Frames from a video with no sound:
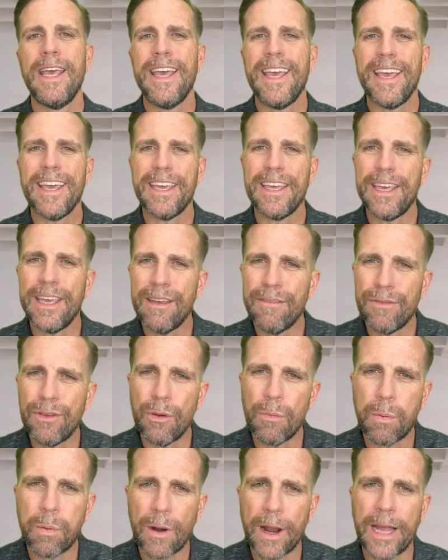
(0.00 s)
and give you
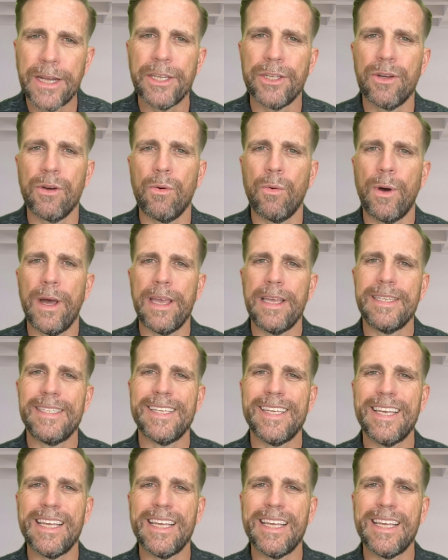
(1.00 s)
practical ways to